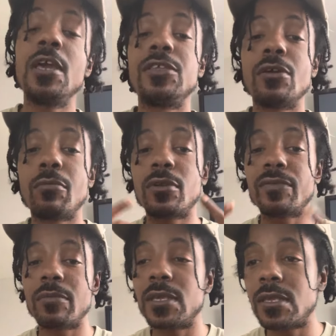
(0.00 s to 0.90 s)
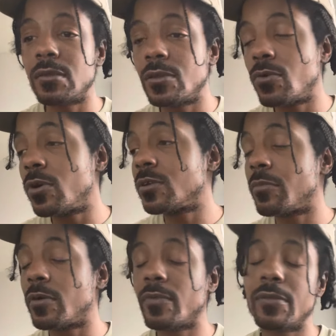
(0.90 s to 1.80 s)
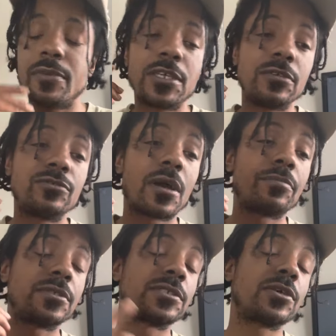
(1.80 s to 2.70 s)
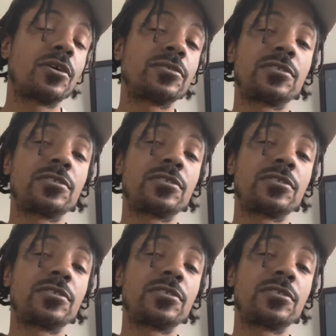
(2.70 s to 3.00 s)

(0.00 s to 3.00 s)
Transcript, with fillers: Y'all motivate me keep going. Y'all motivate me keep dropping the sauce.